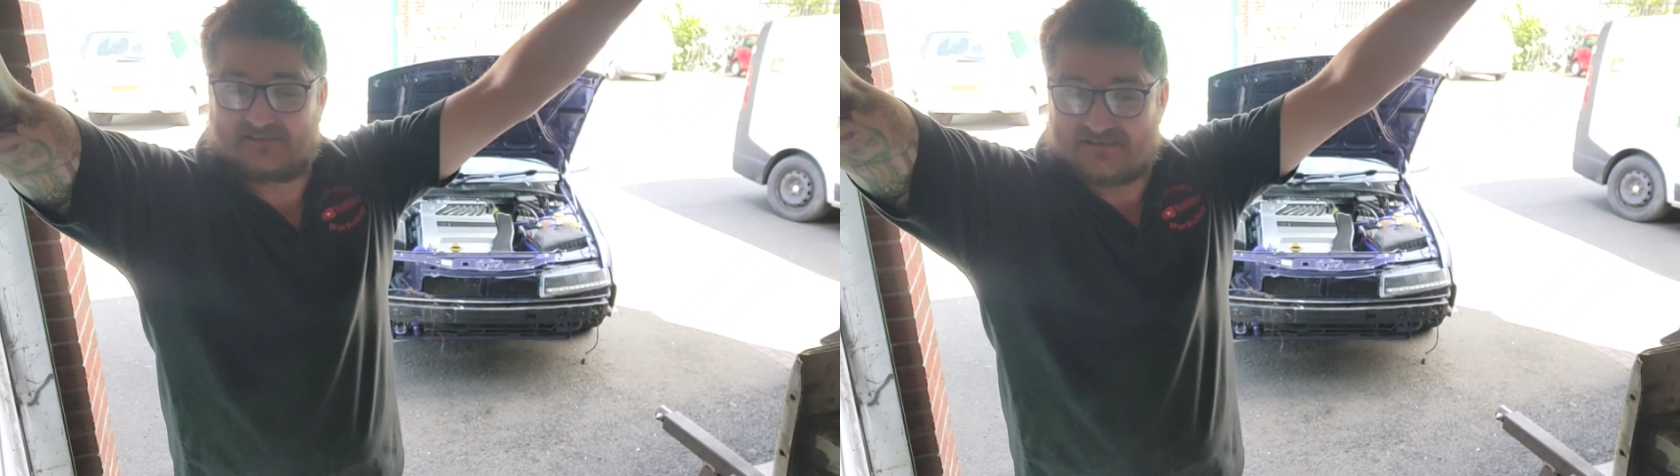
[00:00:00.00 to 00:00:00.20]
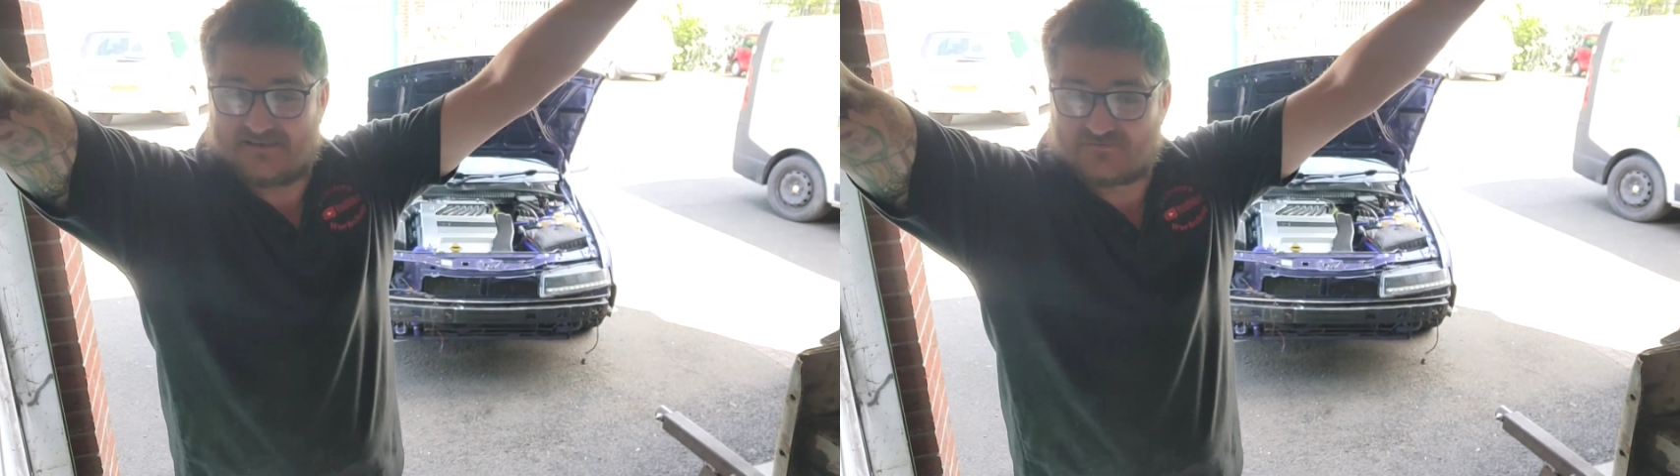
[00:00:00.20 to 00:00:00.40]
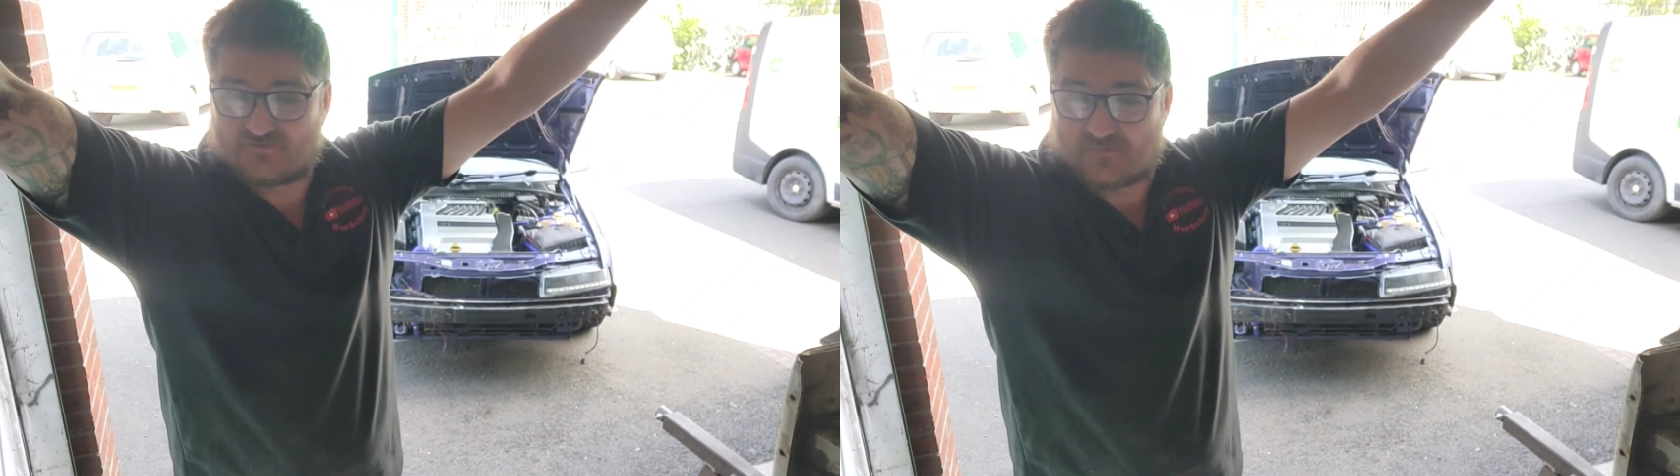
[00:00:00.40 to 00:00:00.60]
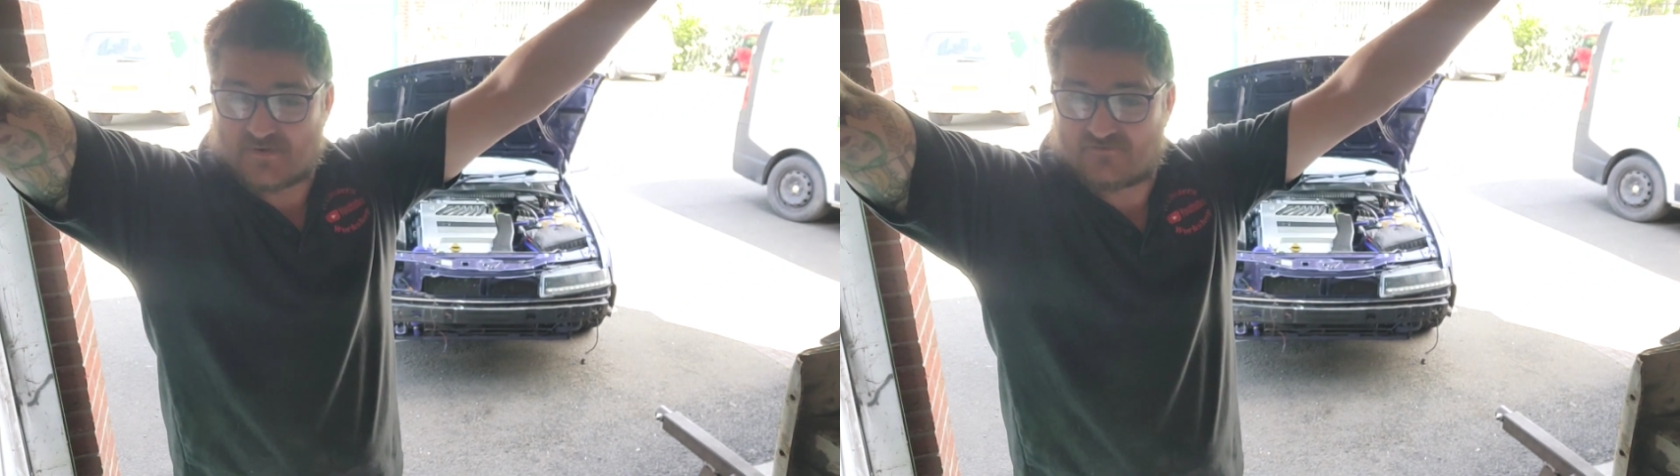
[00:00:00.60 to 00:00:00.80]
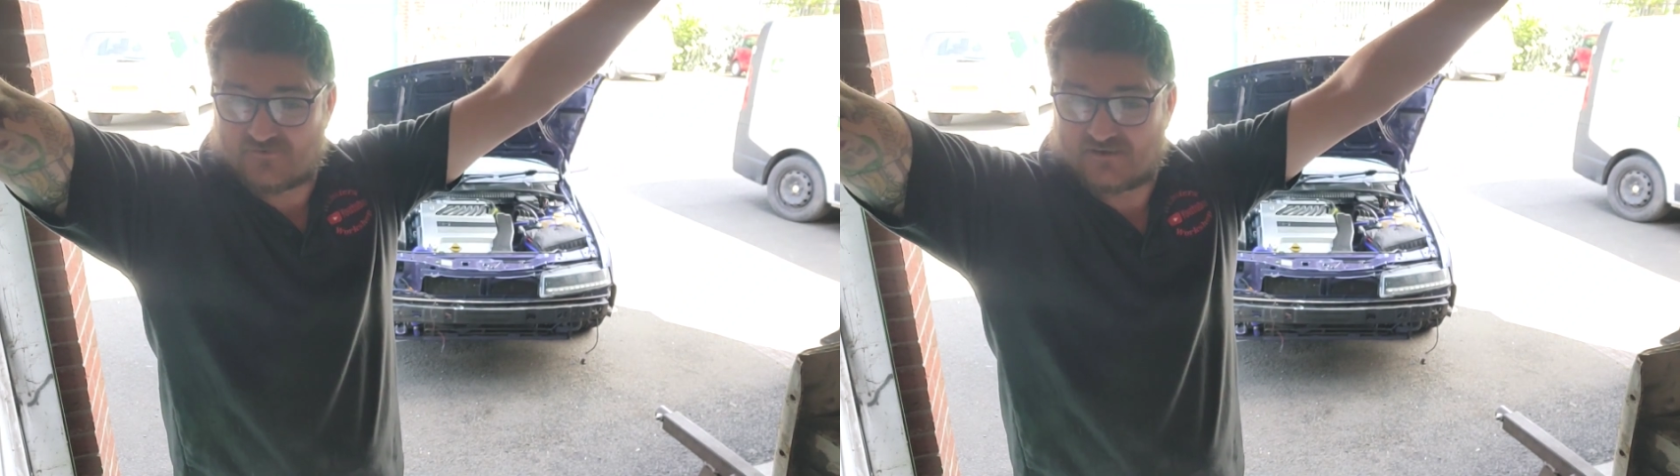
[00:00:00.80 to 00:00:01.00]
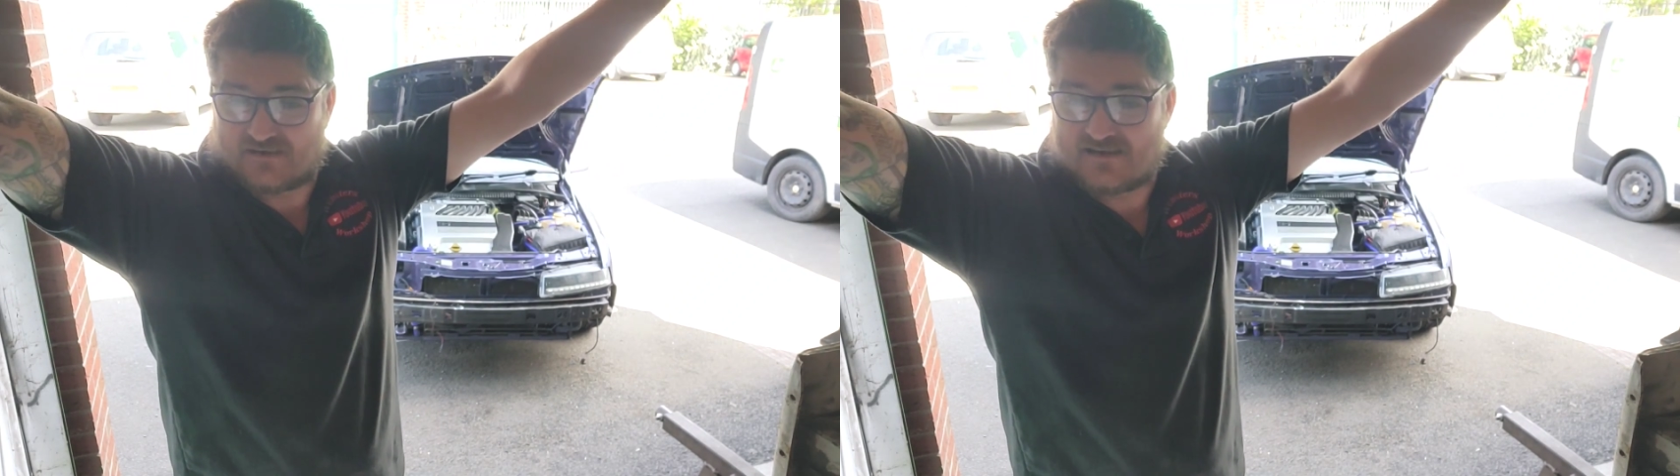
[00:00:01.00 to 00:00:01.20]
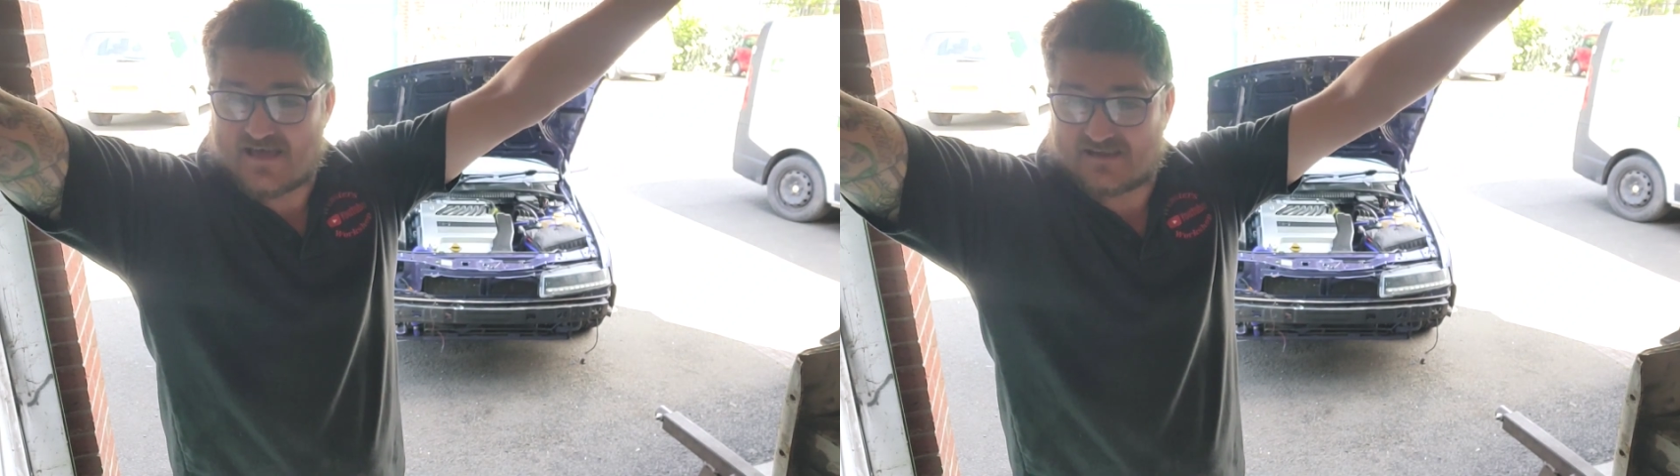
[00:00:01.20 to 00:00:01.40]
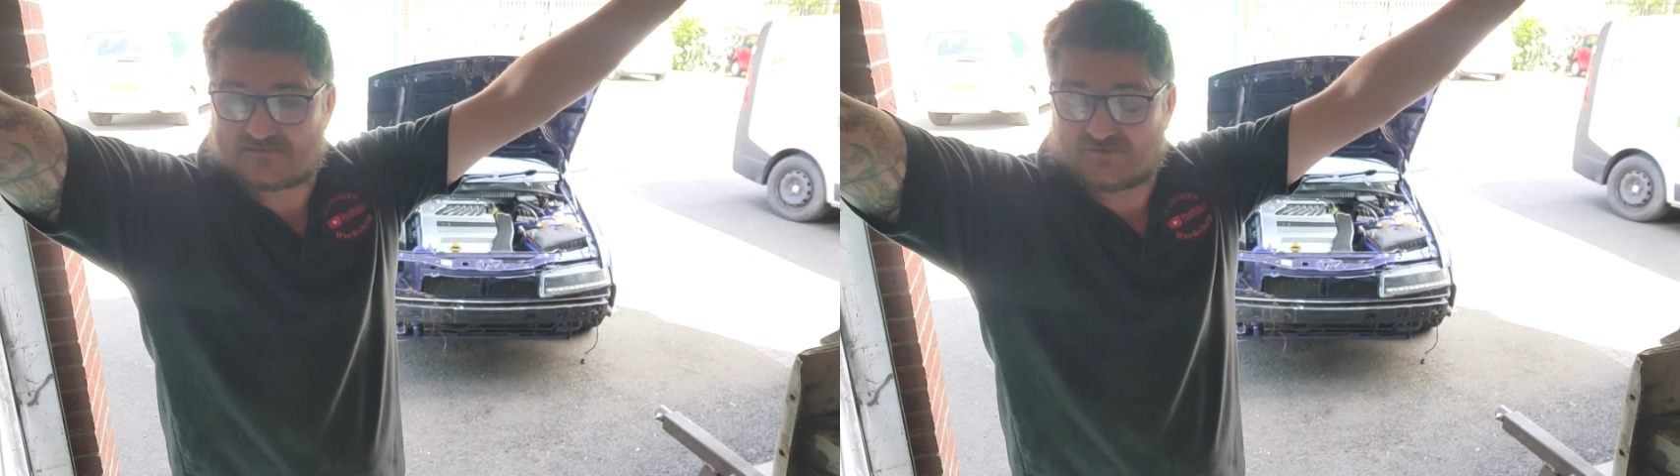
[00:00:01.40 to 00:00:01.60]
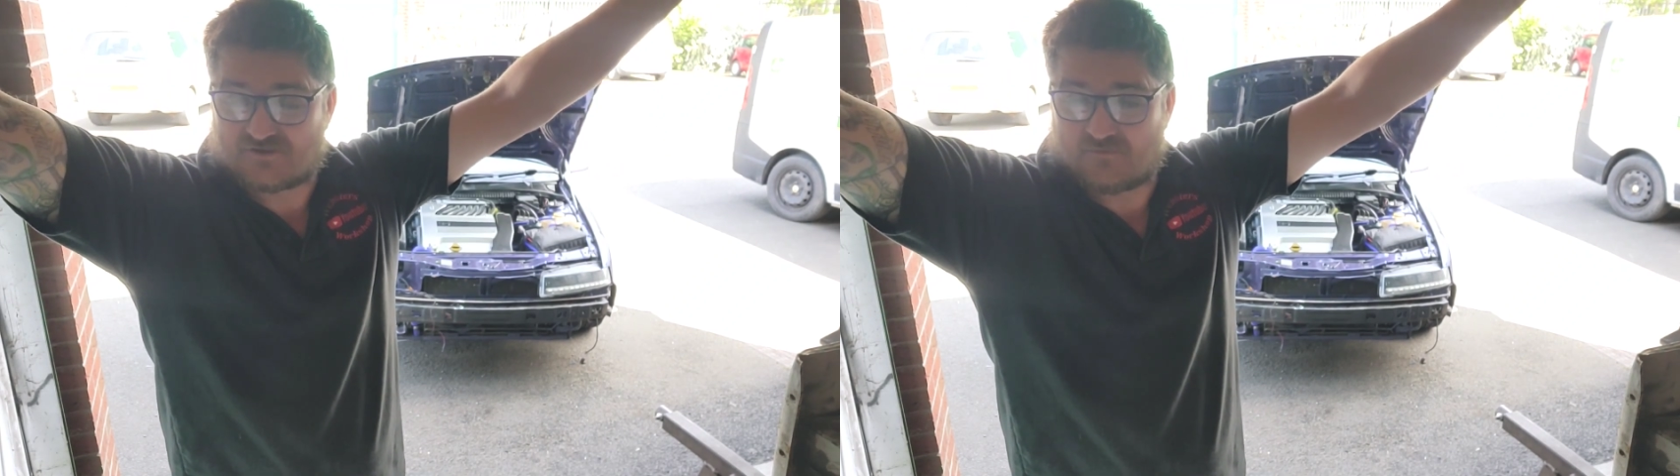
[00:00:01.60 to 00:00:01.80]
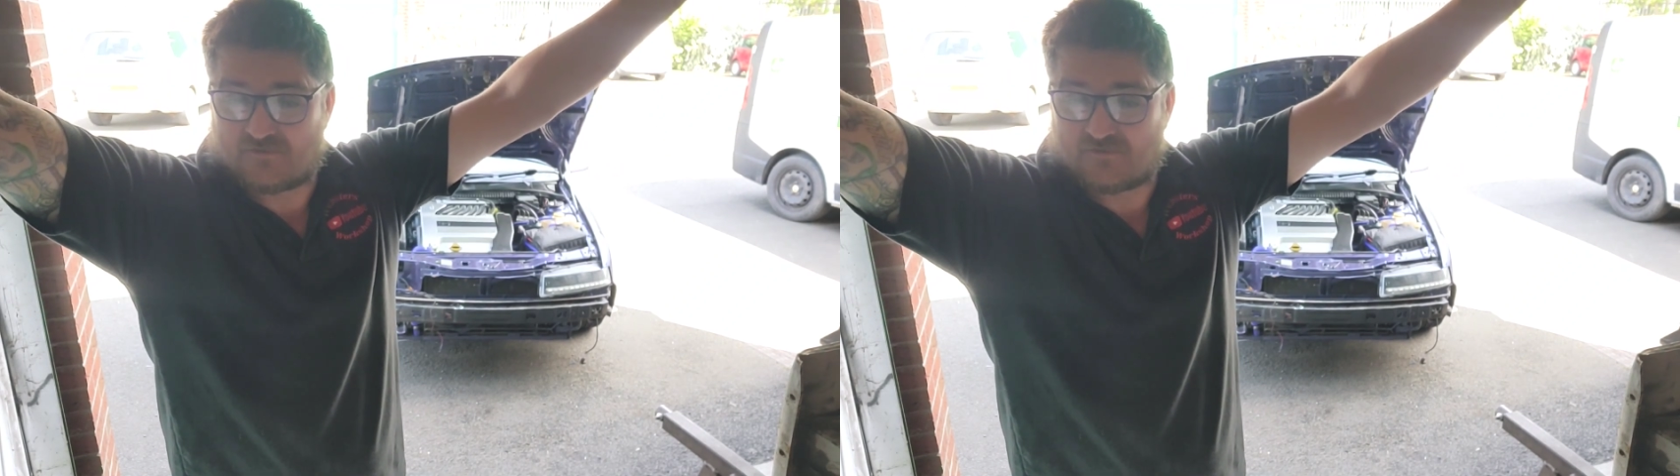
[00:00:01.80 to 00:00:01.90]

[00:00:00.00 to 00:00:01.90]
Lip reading: in great big graffiti letters on top